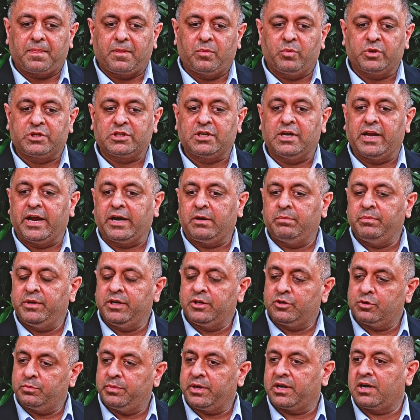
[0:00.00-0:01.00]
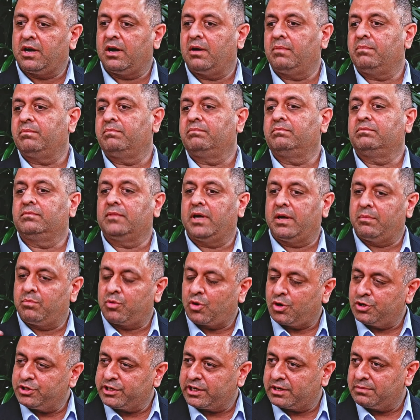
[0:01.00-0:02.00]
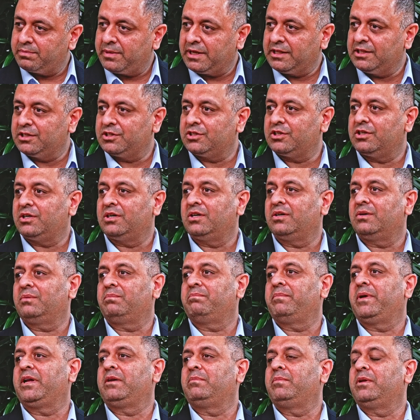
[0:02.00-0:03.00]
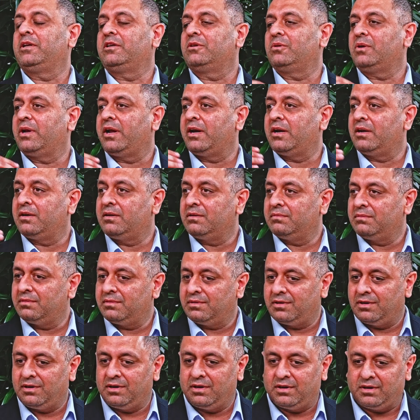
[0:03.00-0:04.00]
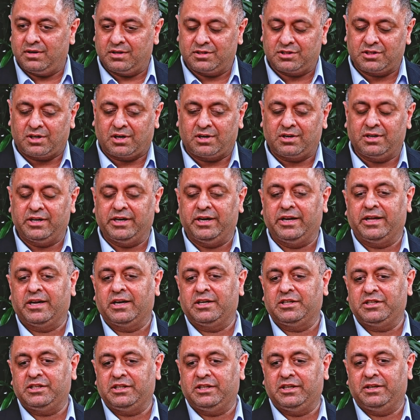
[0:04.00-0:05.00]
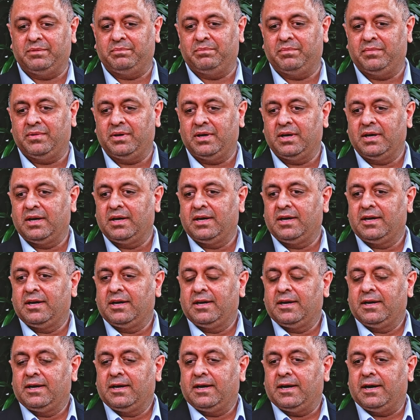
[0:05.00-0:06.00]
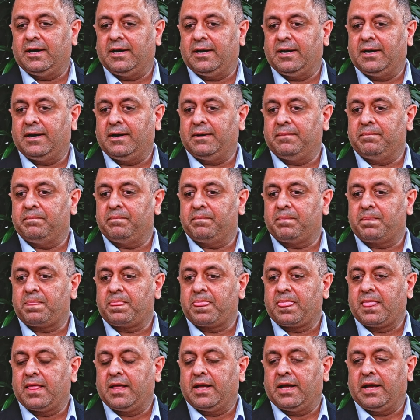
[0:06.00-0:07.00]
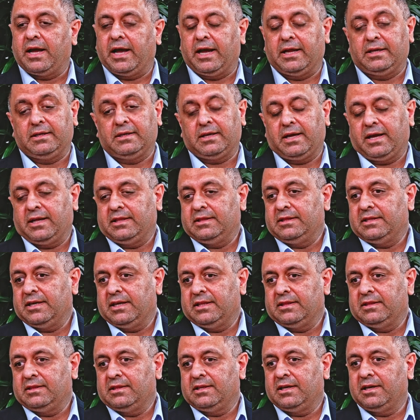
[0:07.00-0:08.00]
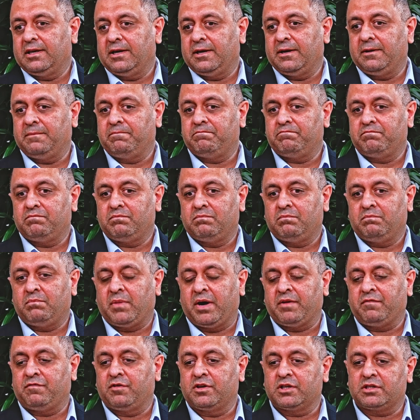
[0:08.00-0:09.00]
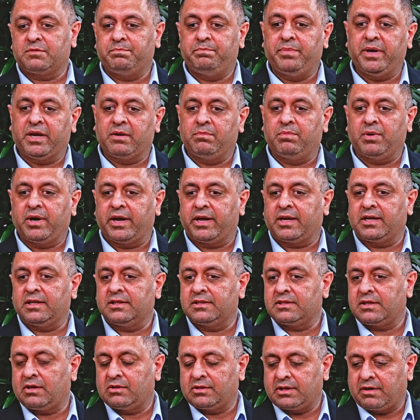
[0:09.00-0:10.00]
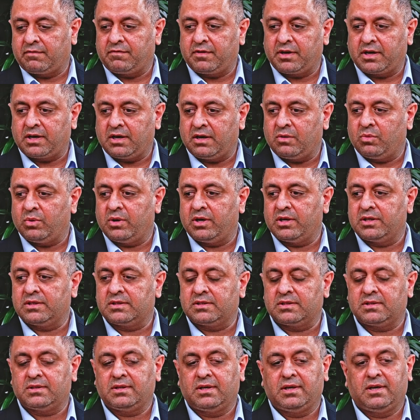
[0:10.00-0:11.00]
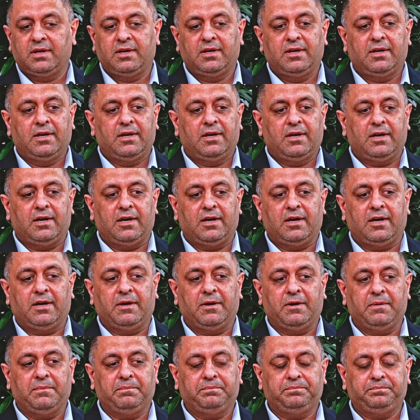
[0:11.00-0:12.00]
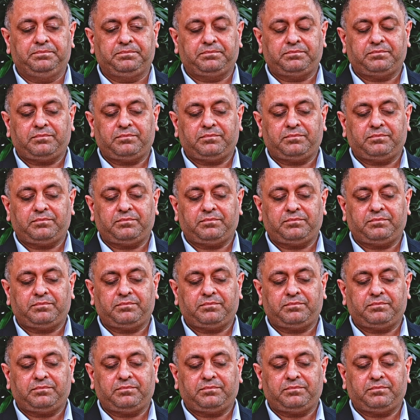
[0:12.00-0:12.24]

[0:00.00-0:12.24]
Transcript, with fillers: which led me to become a project manager, made me to start leading a team. And then my first big break in South Africa was when